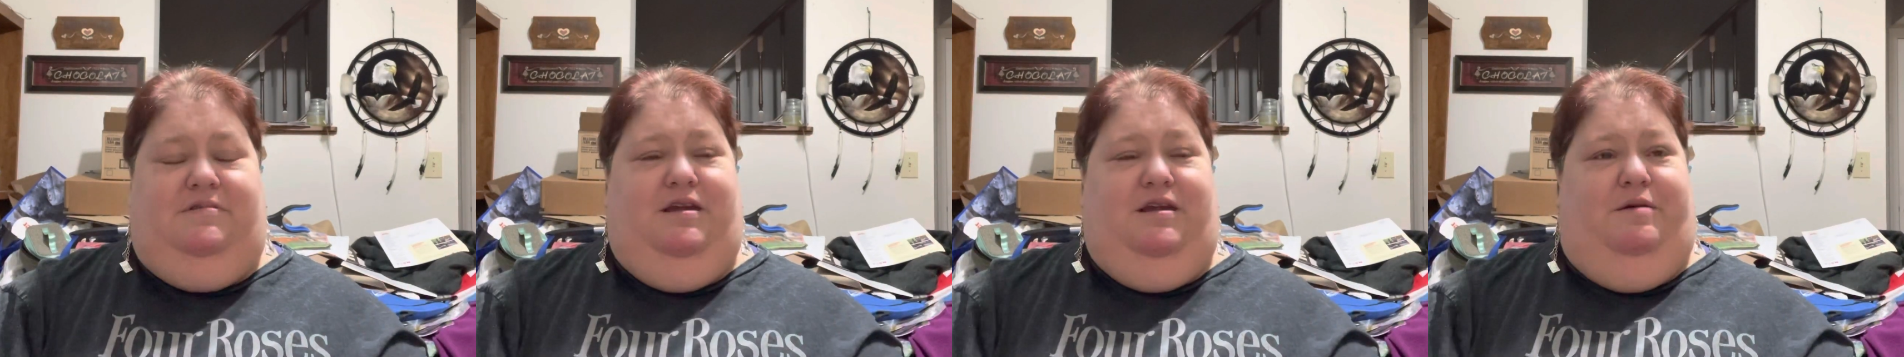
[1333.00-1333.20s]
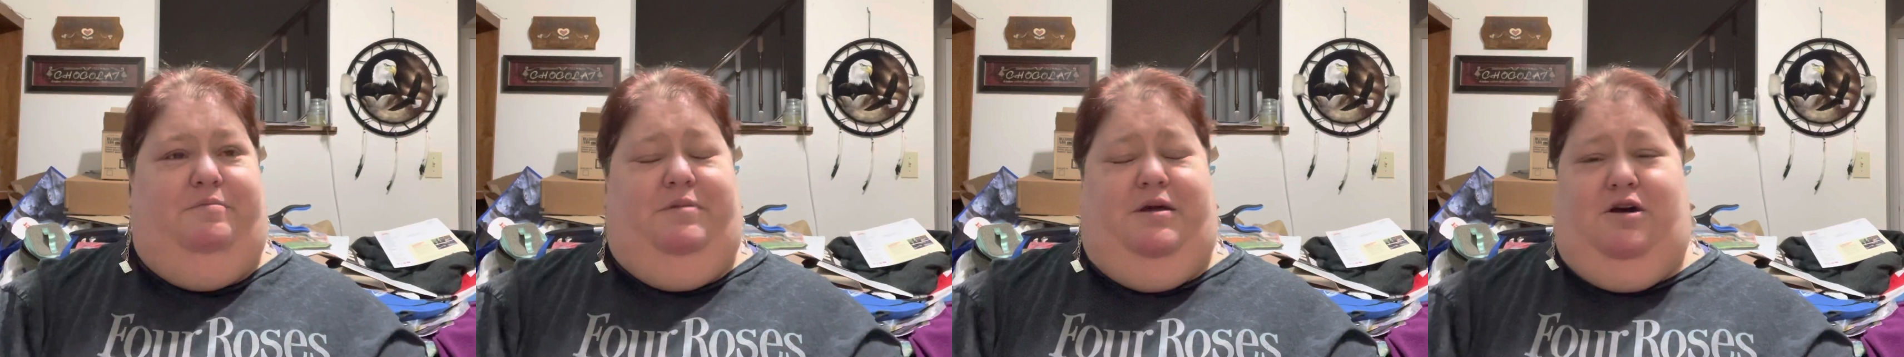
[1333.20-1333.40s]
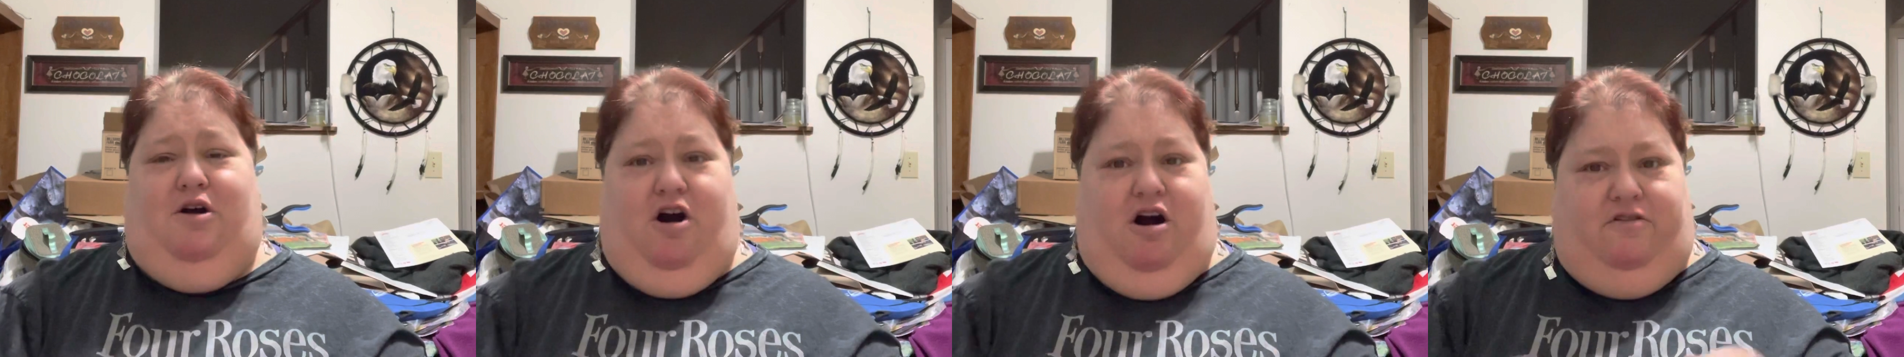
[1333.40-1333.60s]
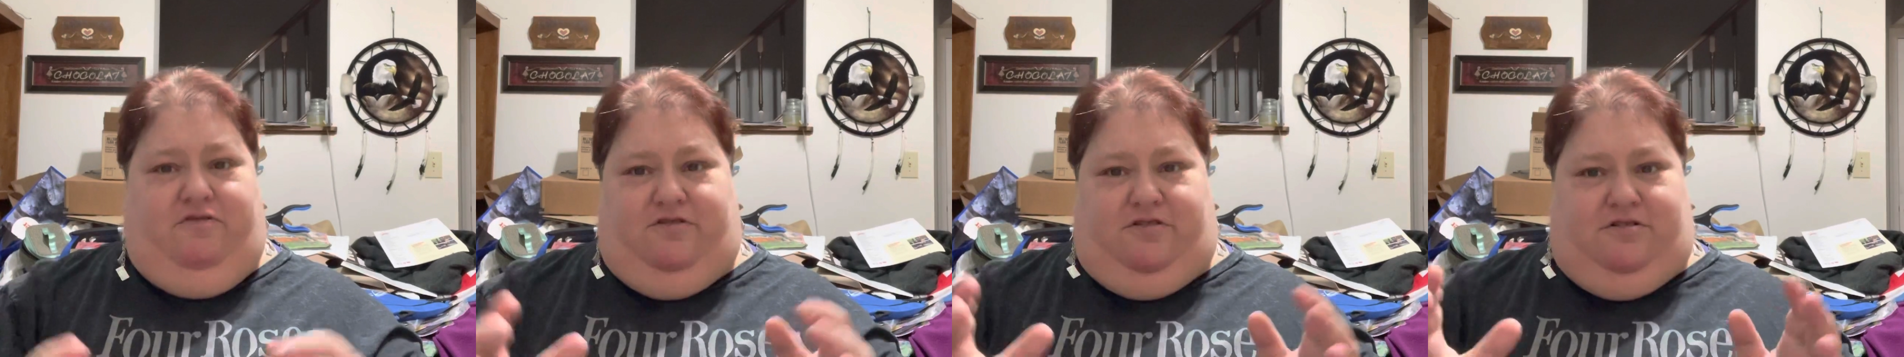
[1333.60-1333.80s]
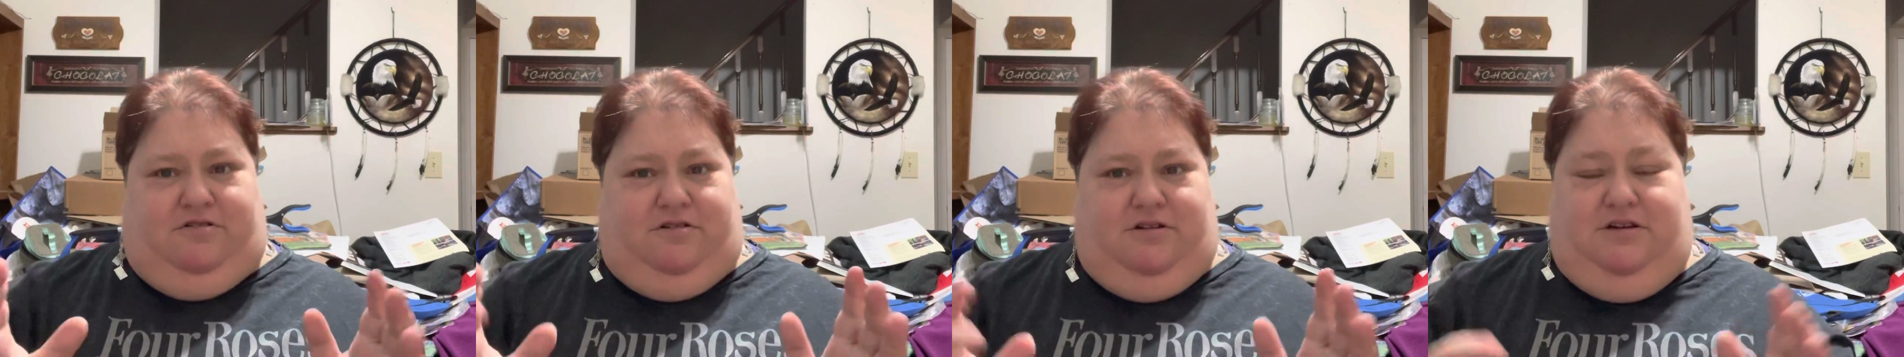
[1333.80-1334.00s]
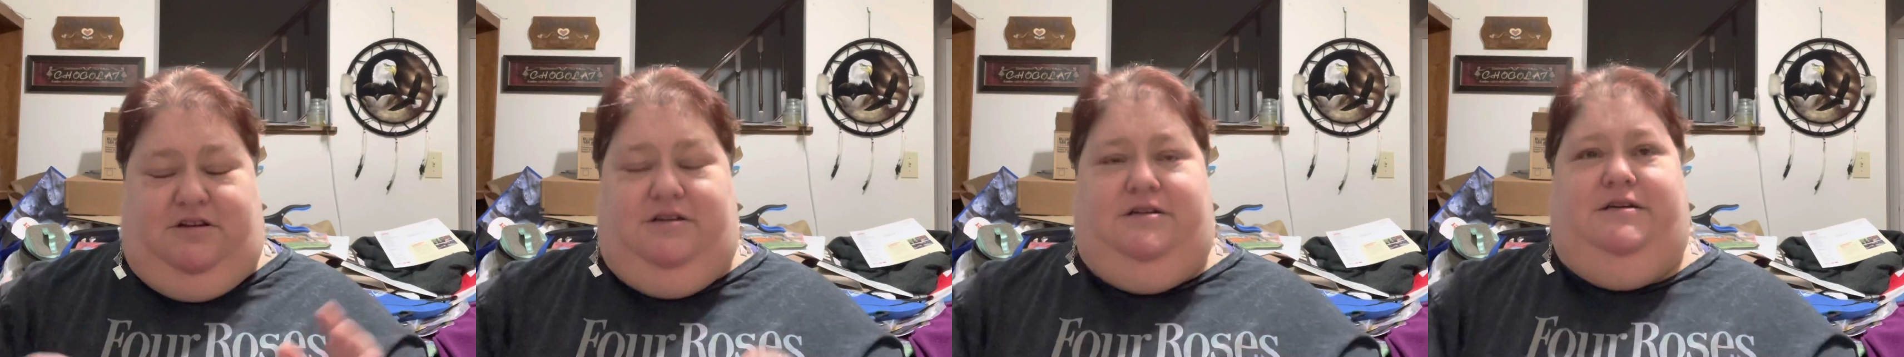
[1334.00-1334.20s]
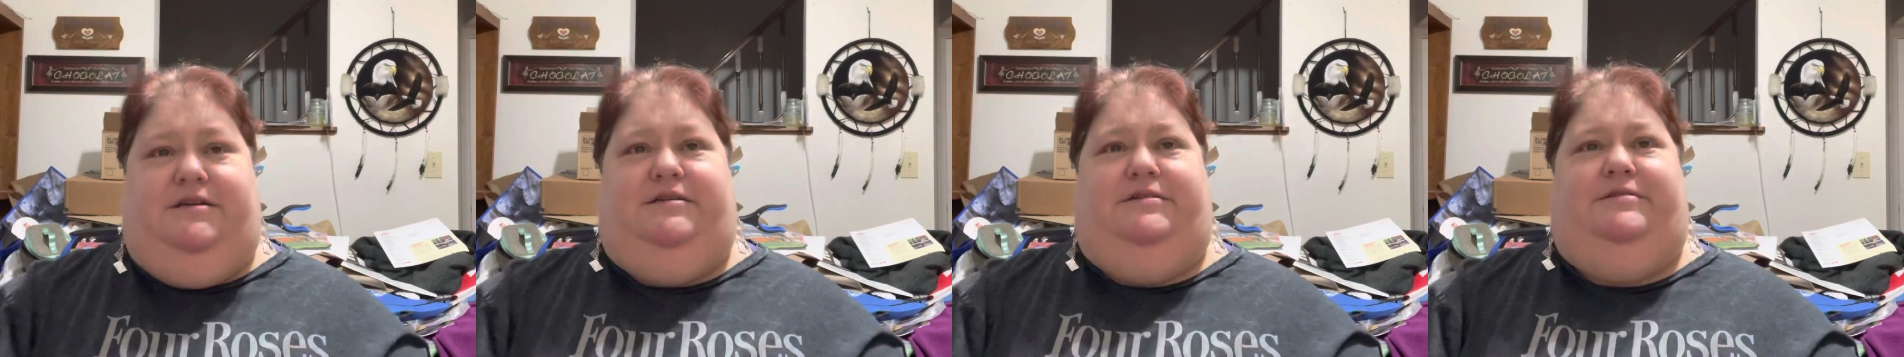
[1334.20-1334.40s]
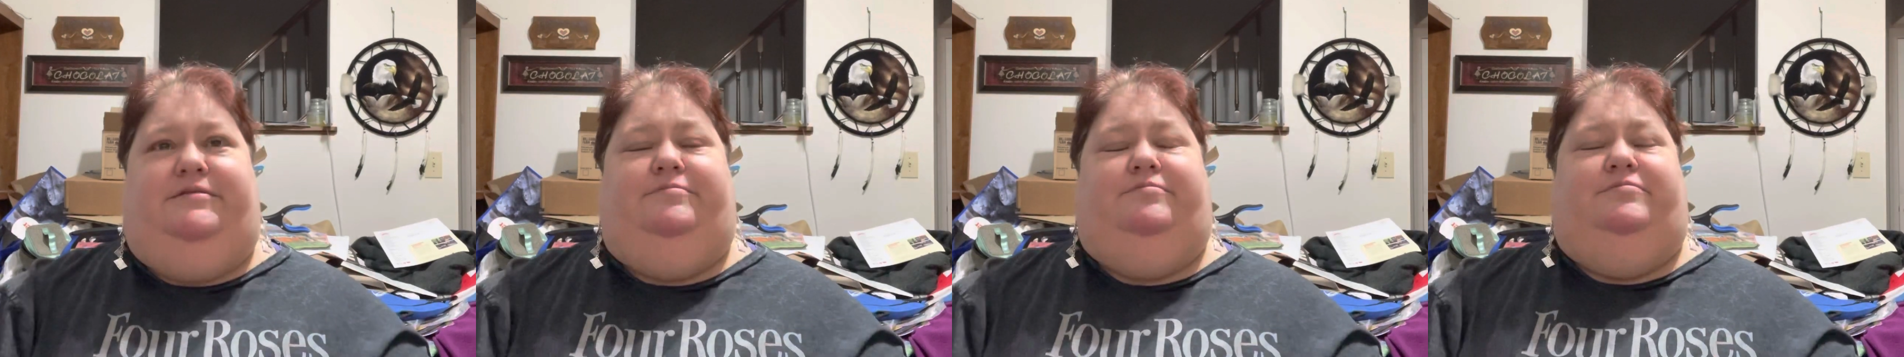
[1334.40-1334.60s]
Being awful.
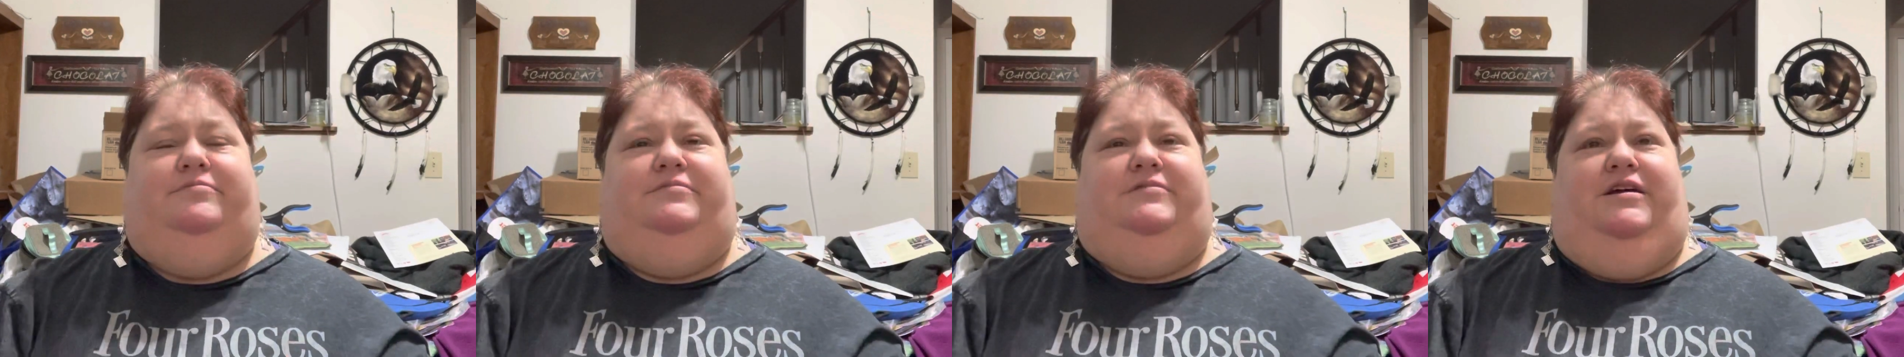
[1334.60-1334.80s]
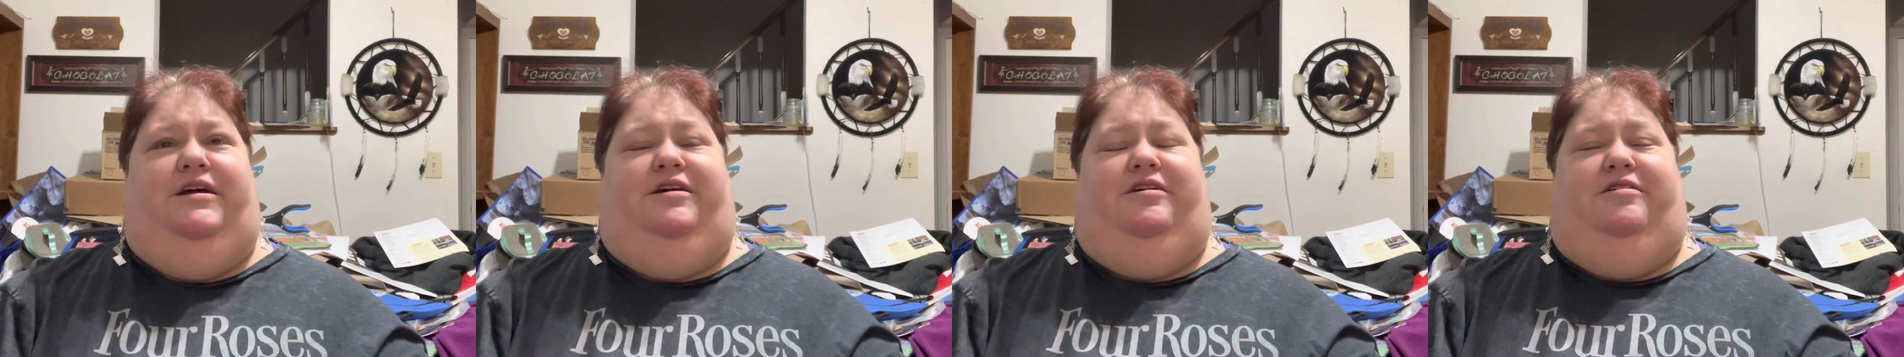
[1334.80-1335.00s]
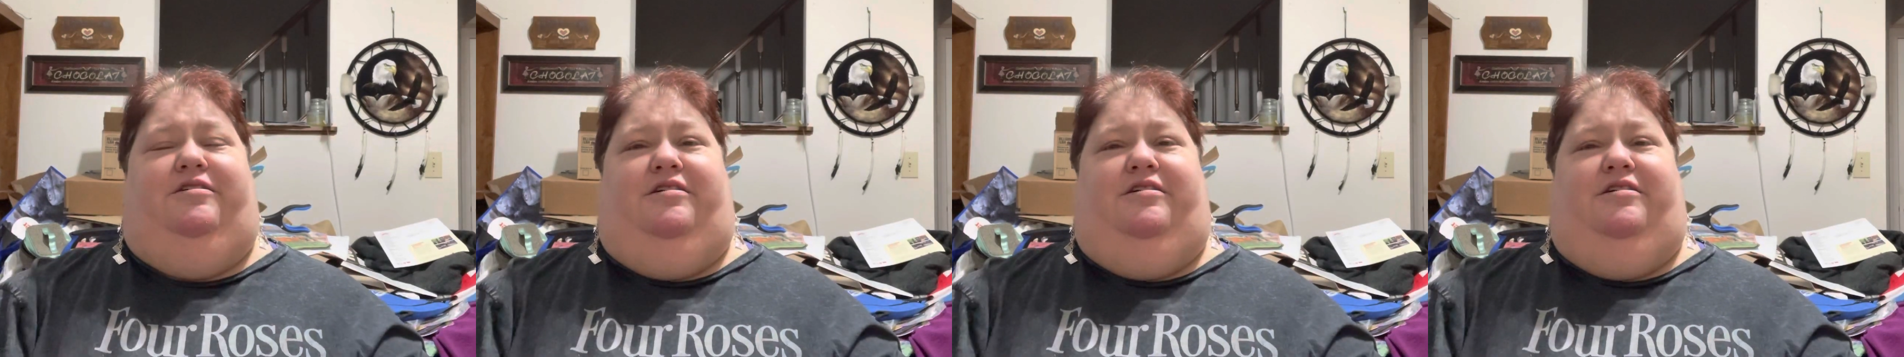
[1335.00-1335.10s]
You know,